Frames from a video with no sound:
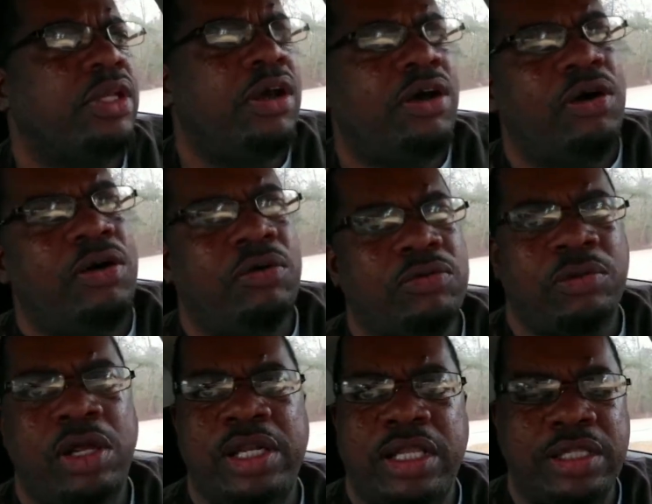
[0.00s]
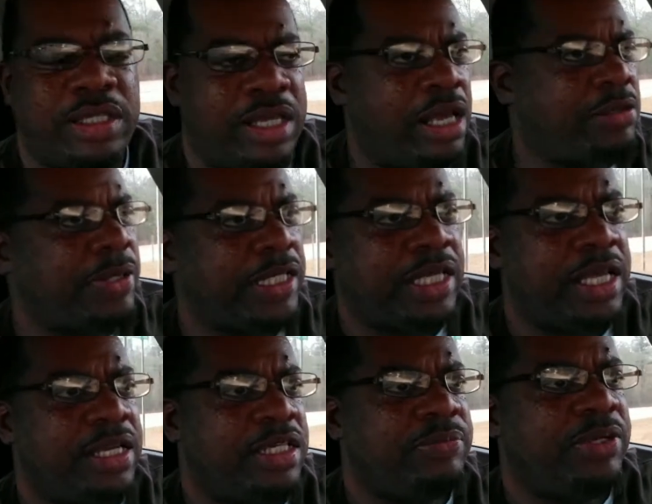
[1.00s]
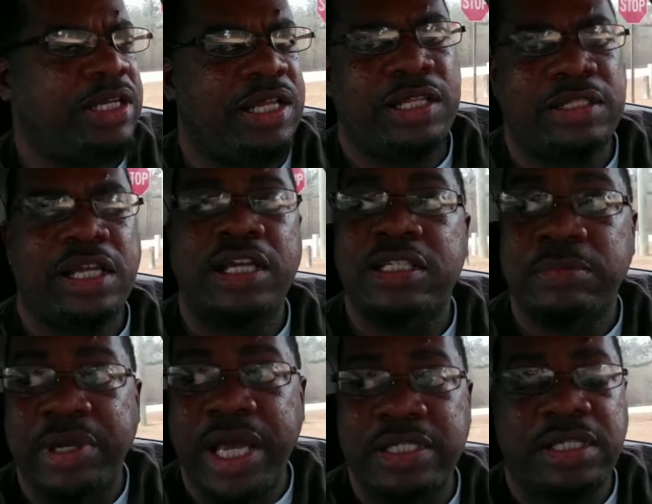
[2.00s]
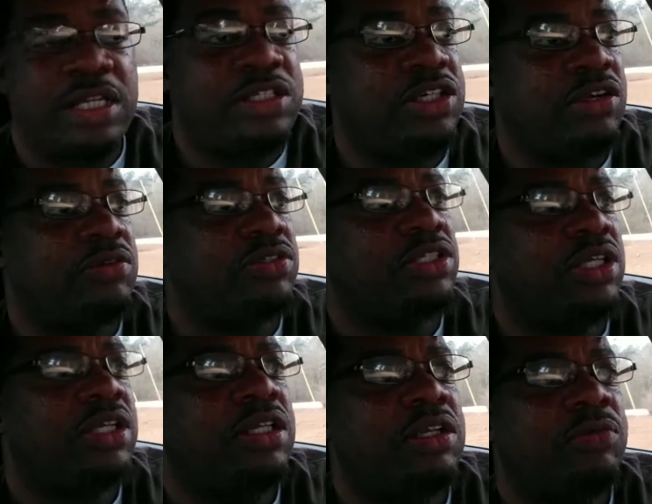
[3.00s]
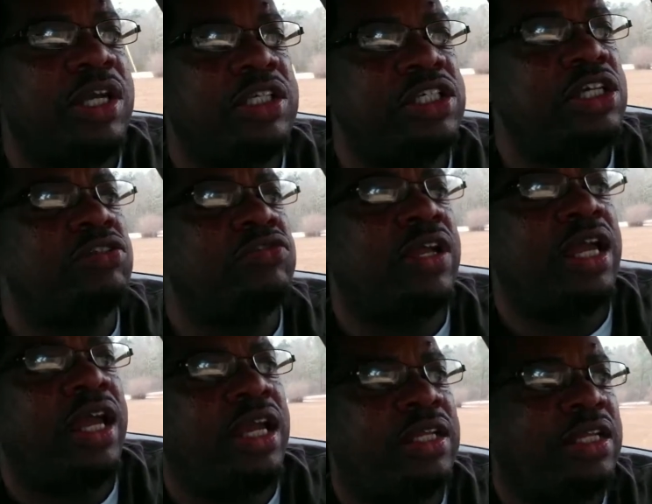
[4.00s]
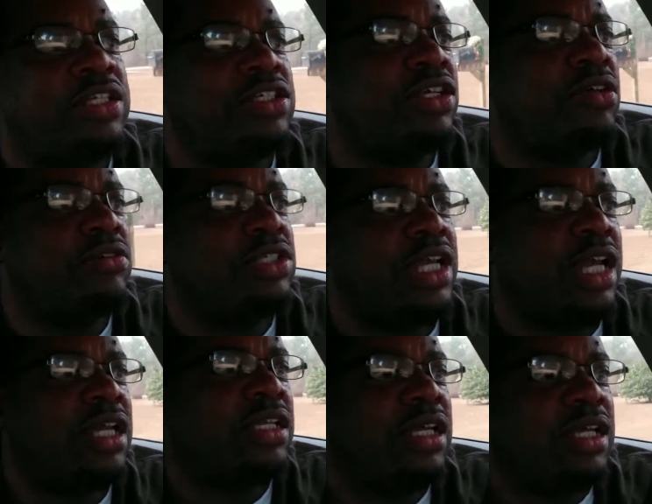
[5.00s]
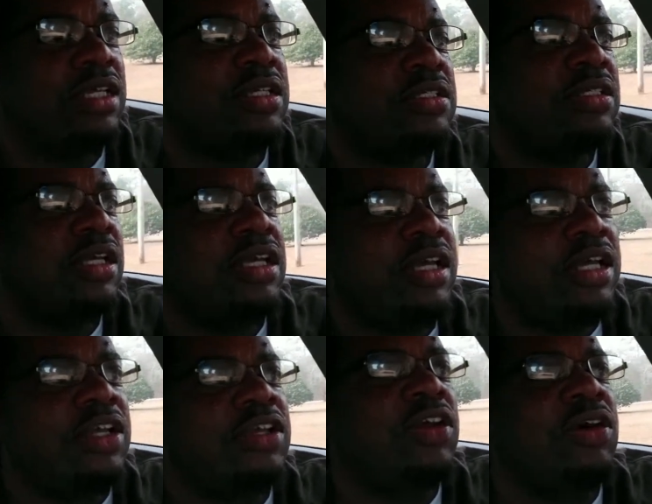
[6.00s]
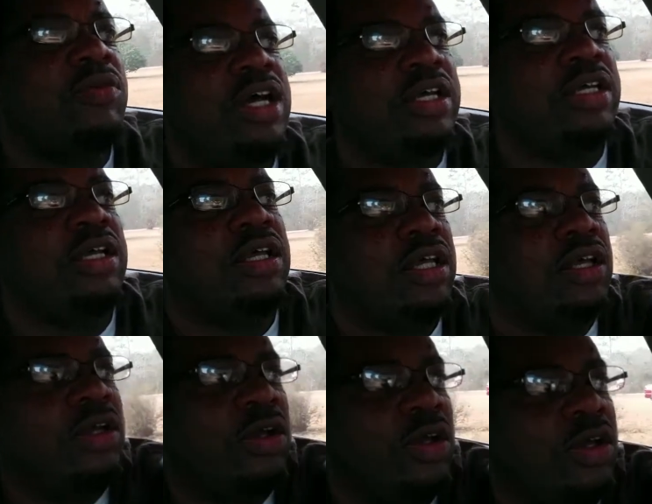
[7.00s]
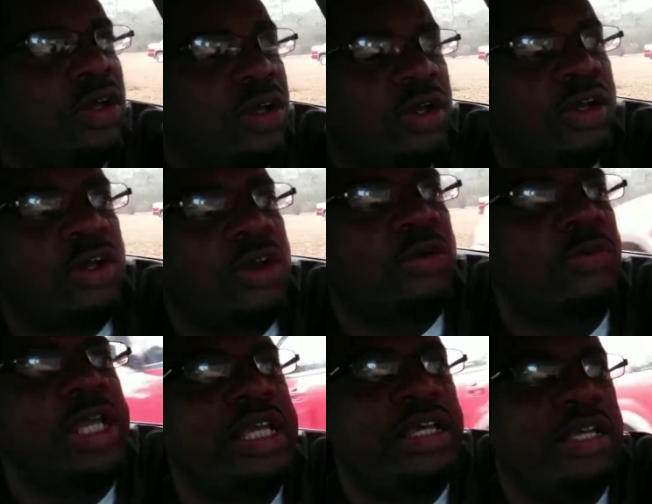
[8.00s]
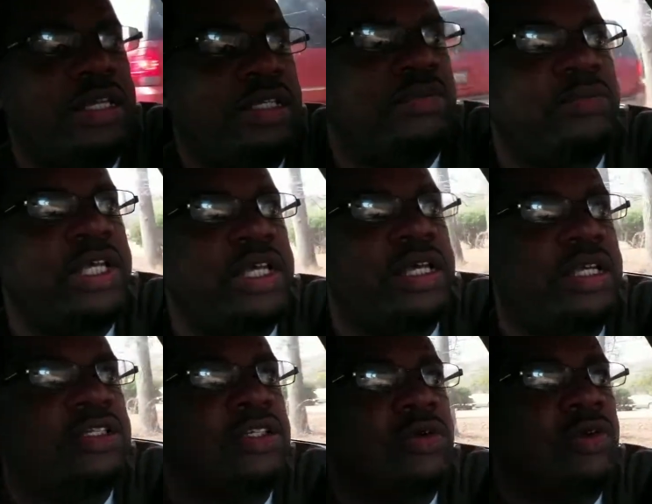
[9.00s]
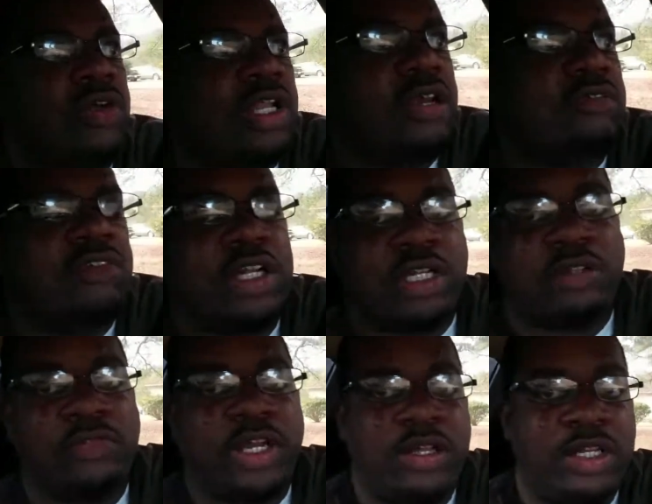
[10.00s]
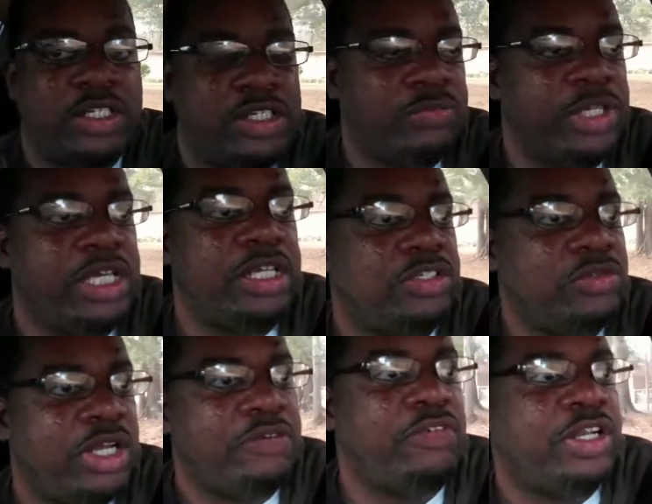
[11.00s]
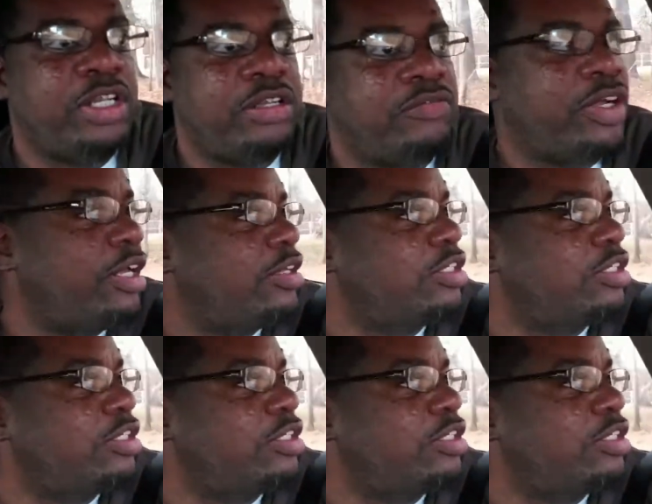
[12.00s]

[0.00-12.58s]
Oh, oh, another thing. I was about to end this, but another thing because I'm passing a church. The way children act in church nowadays. You know what? We couldn't we couldn't do all that running around. And we couldn't do that running around